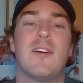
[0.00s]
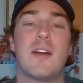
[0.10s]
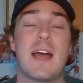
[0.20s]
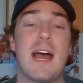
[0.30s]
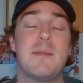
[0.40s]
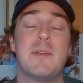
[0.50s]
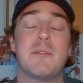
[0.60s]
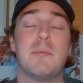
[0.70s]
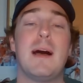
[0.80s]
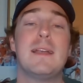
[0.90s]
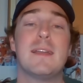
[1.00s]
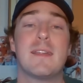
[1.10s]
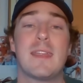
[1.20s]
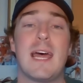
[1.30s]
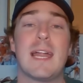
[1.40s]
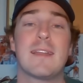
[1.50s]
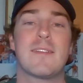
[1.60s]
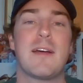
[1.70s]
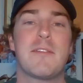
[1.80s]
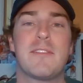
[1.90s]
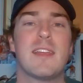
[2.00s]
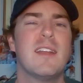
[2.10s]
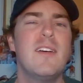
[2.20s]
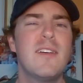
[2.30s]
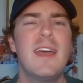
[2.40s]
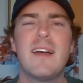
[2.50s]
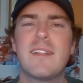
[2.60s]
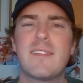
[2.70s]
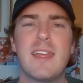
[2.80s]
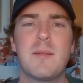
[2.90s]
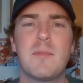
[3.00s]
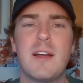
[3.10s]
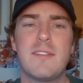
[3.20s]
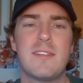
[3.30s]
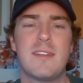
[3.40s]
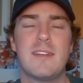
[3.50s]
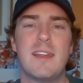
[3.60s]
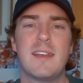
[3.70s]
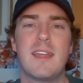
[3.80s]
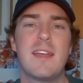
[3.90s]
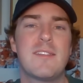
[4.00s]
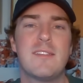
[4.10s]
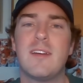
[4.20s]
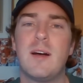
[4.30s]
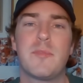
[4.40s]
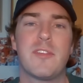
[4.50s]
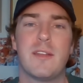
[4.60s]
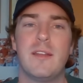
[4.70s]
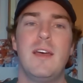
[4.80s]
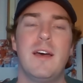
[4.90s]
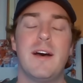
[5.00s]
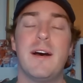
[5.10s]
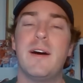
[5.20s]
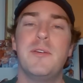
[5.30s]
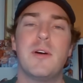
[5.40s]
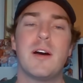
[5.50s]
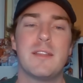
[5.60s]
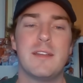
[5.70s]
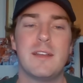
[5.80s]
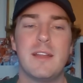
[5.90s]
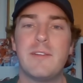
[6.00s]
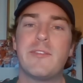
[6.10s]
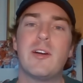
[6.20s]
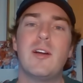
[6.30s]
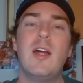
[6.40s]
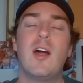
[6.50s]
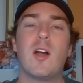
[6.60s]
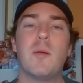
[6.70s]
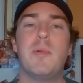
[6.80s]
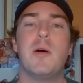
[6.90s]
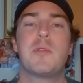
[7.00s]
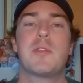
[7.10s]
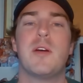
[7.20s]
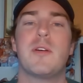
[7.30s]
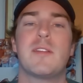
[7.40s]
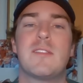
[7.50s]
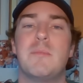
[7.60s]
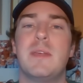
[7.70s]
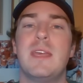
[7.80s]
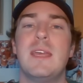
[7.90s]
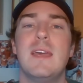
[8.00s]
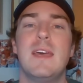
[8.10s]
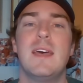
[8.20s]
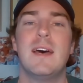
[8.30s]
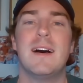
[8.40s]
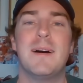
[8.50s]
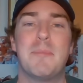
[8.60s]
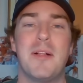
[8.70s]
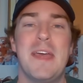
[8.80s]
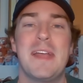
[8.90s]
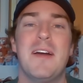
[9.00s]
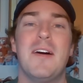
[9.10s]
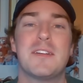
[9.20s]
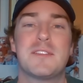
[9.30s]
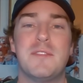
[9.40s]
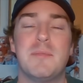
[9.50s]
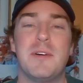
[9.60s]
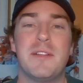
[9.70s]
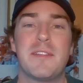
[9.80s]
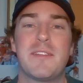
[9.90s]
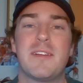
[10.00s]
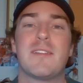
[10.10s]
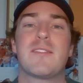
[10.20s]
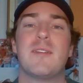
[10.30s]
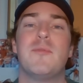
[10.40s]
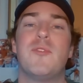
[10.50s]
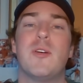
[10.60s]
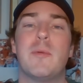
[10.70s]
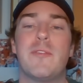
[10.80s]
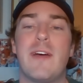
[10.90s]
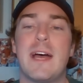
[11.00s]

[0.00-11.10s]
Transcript: Card. I had to be reminded of that because I was thinking, oh, yeah, it's Cam Rising and Casey Thompson, who, oddly enough, are both going to be playing college football this year in some form or